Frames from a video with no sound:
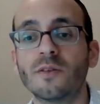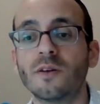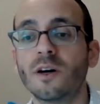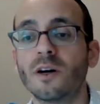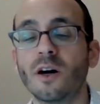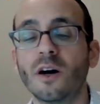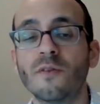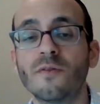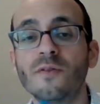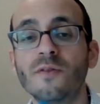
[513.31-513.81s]
a,
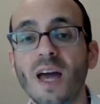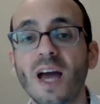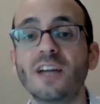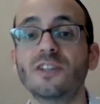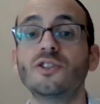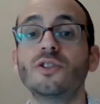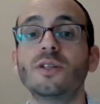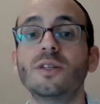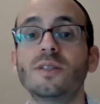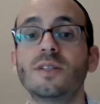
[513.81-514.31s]
of
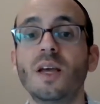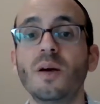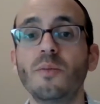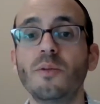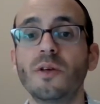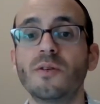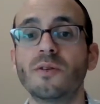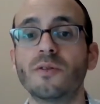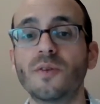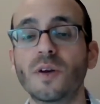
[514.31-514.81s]
national
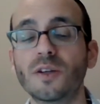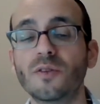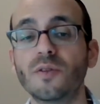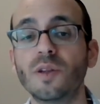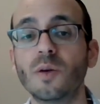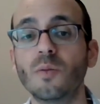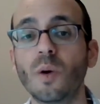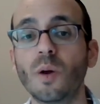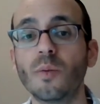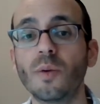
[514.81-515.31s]
assembly, of
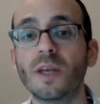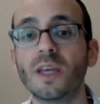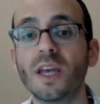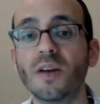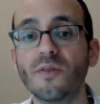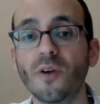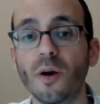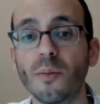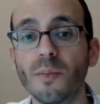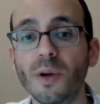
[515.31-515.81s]
effectively when we
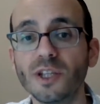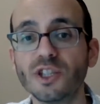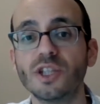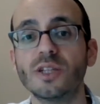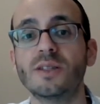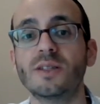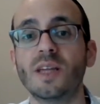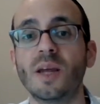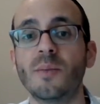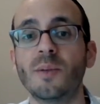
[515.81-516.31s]
give our
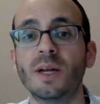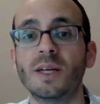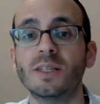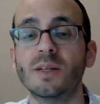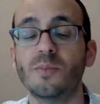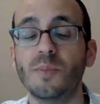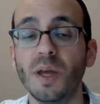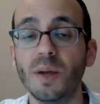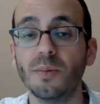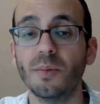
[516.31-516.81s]
mission statement as
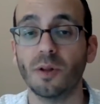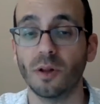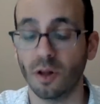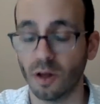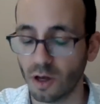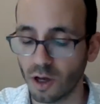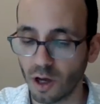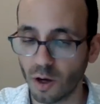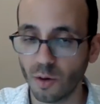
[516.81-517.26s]
a people,